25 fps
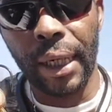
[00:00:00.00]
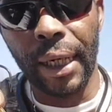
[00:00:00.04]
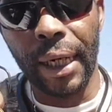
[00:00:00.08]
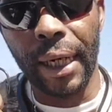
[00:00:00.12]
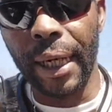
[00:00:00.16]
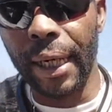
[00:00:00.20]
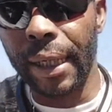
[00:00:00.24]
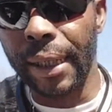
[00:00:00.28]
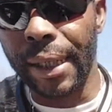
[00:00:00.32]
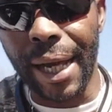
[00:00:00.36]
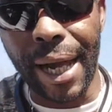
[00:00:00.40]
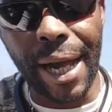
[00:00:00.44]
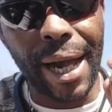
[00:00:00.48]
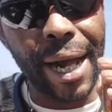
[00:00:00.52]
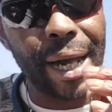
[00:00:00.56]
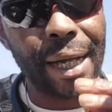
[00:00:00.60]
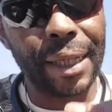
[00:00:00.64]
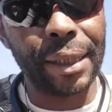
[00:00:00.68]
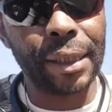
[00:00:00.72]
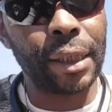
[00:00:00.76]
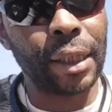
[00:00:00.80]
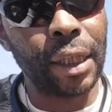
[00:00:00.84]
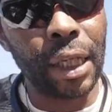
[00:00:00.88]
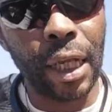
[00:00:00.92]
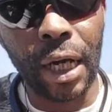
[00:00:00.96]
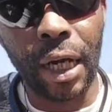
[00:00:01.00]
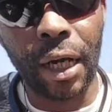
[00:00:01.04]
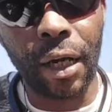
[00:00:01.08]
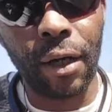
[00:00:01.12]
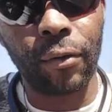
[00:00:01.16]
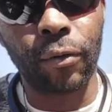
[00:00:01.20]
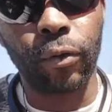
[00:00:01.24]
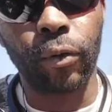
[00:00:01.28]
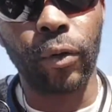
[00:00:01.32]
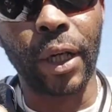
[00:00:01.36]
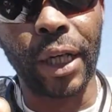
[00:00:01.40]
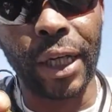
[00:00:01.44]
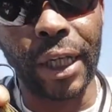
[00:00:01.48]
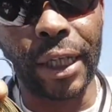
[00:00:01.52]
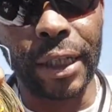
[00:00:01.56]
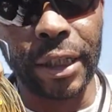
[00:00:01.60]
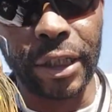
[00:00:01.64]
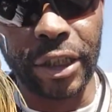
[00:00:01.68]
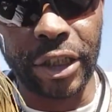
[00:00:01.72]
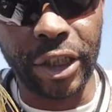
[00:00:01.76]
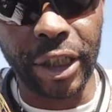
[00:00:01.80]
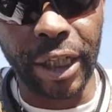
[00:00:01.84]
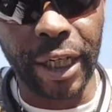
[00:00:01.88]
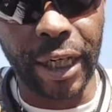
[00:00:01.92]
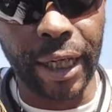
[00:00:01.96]
And I love rigging a
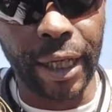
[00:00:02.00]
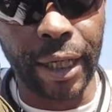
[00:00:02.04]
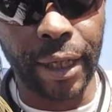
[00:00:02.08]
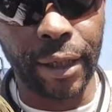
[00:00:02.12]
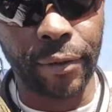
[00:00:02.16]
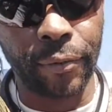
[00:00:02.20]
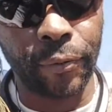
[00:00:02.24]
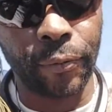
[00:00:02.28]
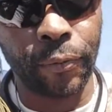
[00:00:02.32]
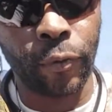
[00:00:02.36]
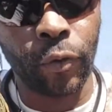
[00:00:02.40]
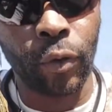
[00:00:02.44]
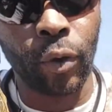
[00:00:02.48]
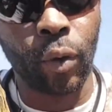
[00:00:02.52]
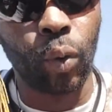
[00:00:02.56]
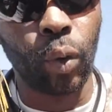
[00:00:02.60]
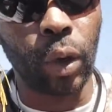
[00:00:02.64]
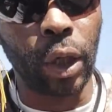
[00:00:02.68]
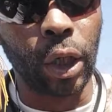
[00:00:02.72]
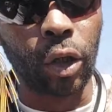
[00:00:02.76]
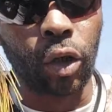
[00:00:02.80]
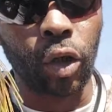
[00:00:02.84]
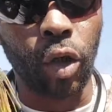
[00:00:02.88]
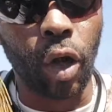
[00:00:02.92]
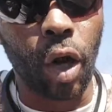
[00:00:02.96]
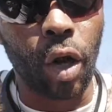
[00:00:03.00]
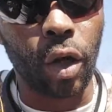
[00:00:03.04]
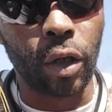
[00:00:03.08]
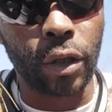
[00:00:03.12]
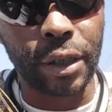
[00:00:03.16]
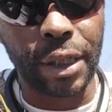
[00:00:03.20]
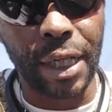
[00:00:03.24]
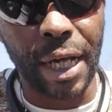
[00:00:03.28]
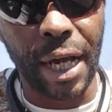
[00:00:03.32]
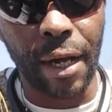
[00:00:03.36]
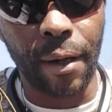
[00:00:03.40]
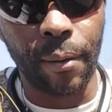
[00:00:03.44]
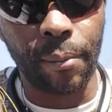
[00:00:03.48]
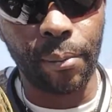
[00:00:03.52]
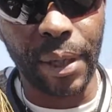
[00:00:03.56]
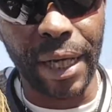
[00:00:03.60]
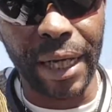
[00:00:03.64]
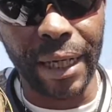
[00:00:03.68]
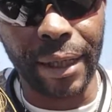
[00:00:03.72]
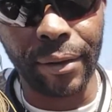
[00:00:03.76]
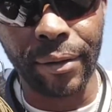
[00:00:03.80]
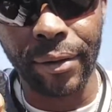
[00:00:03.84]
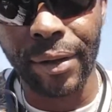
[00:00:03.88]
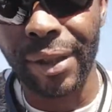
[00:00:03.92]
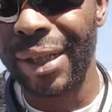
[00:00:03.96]
jig with a CRAW style
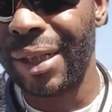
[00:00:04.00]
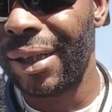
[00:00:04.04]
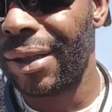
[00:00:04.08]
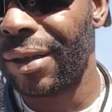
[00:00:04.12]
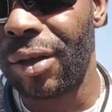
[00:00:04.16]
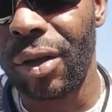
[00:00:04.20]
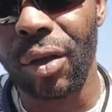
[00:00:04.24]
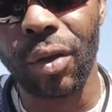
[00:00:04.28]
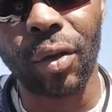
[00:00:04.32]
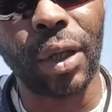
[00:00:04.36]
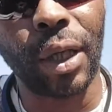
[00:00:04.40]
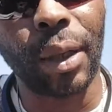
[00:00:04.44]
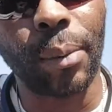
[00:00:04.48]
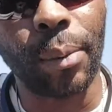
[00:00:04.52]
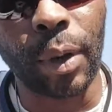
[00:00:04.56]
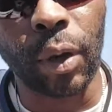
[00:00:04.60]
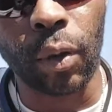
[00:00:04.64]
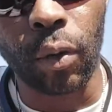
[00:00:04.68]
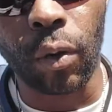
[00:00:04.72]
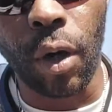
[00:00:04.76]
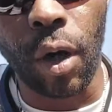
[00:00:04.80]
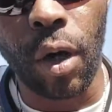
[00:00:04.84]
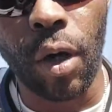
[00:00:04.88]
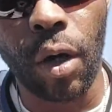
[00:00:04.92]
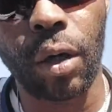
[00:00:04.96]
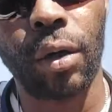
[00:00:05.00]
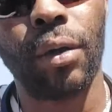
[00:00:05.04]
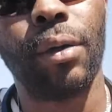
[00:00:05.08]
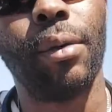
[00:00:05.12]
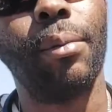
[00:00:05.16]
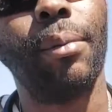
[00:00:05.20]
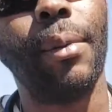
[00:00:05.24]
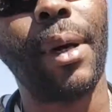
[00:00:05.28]
bait. Don't get me wrong,